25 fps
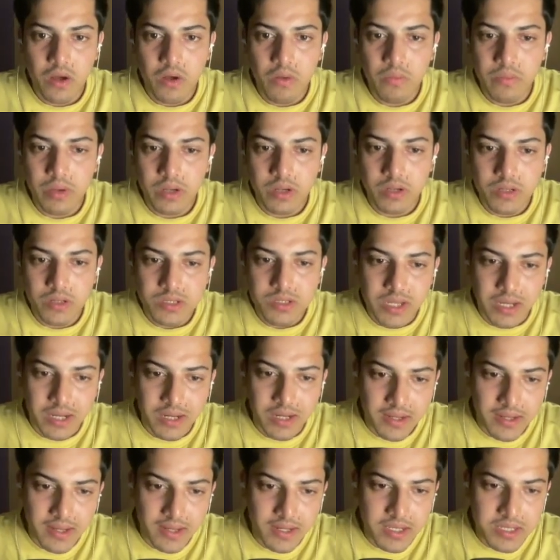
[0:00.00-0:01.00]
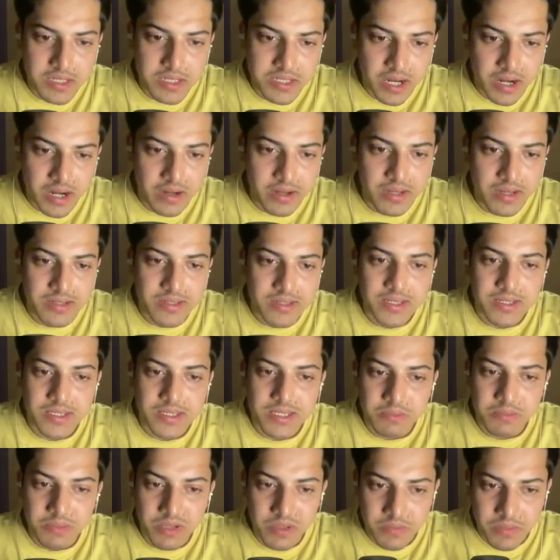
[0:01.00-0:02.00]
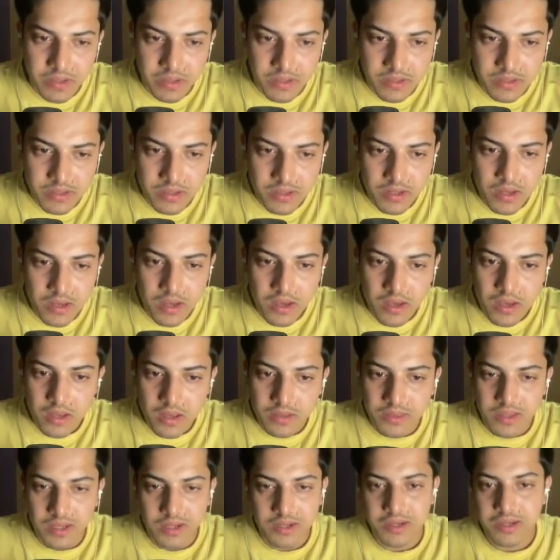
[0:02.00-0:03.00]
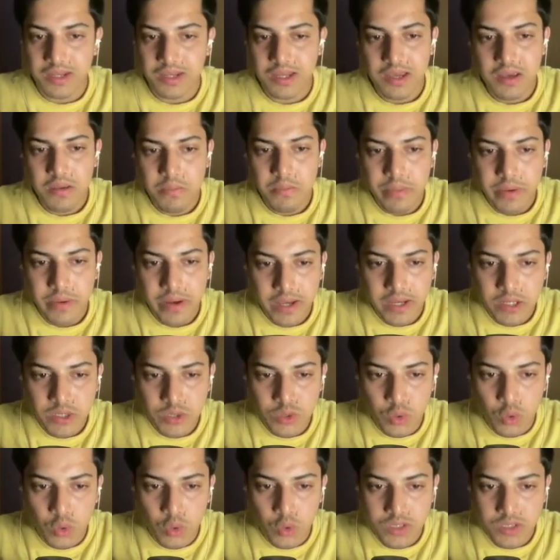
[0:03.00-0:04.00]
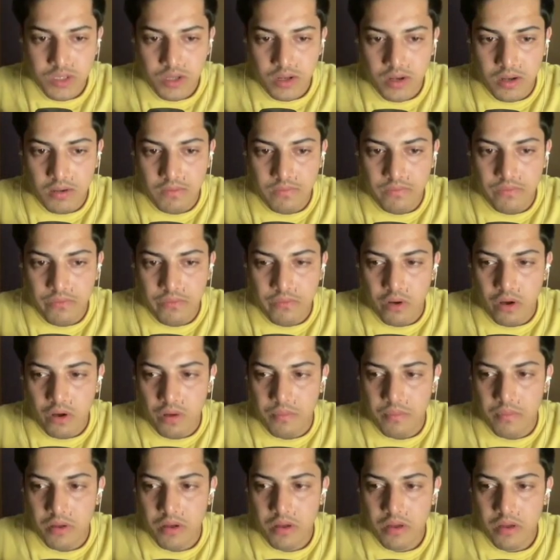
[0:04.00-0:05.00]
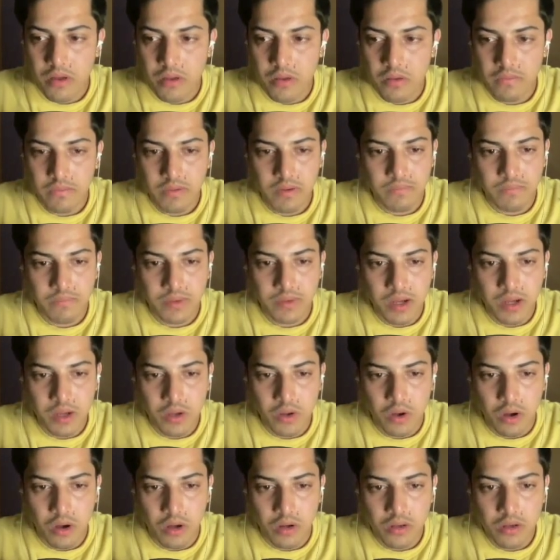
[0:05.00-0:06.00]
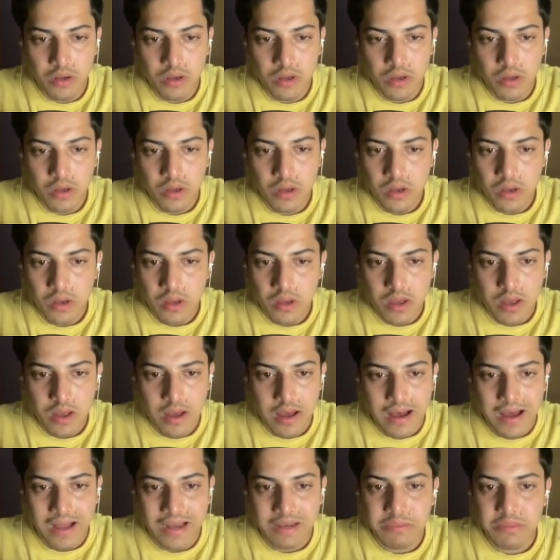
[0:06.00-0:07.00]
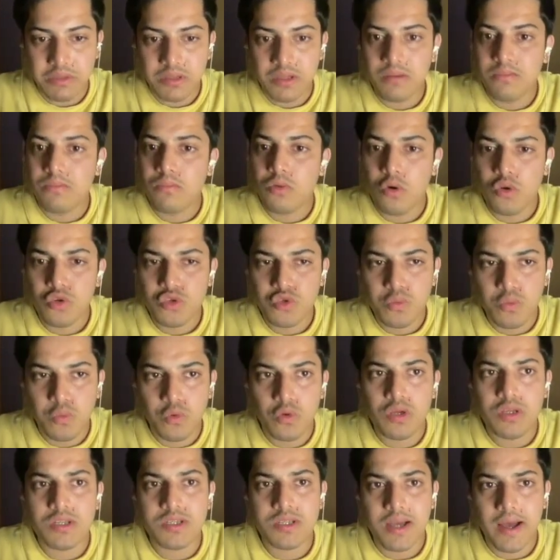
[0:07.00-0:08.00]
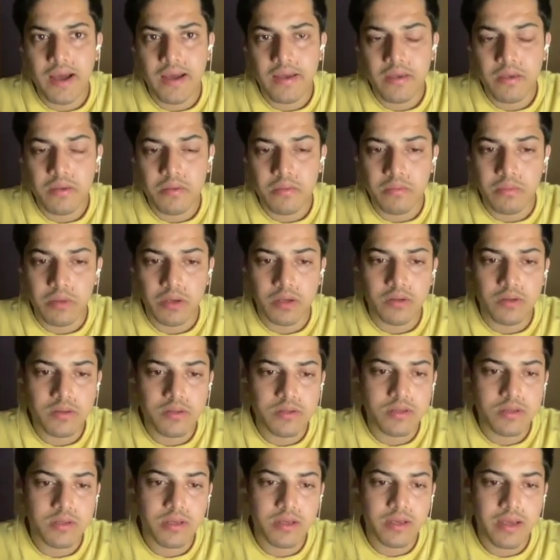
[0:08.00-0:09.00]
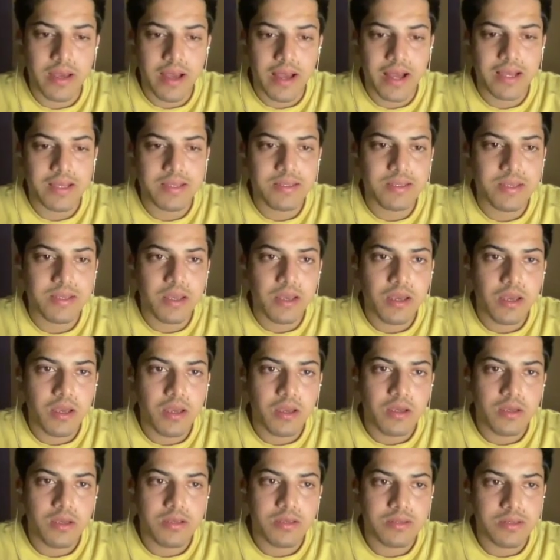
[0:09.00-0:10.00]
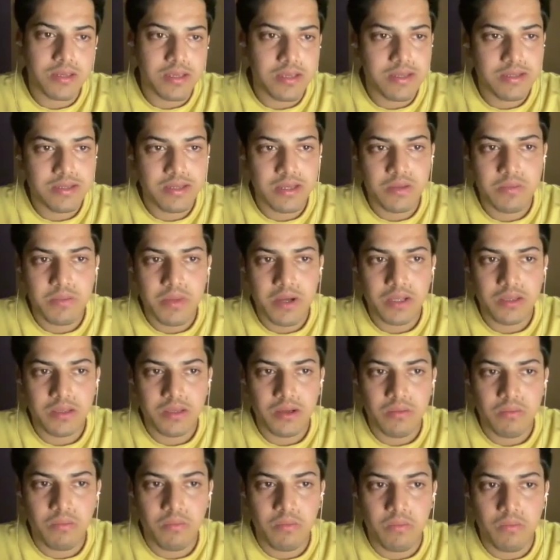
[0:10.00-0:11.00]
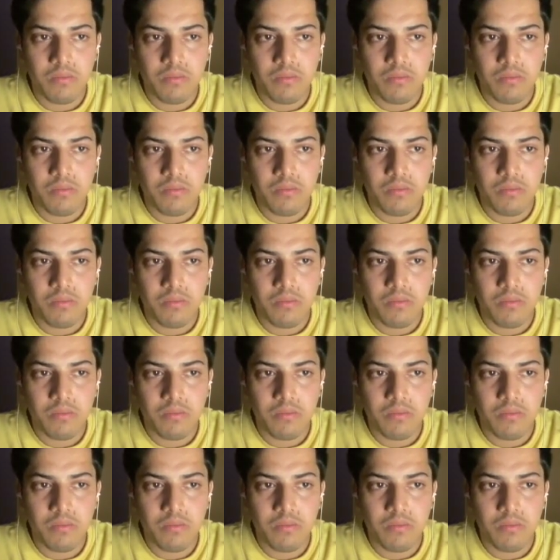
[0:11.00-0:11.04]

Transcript: now because technically chart is extremely bearish. The day price goes up from $15, I'll be the most bullish guy, because since it made the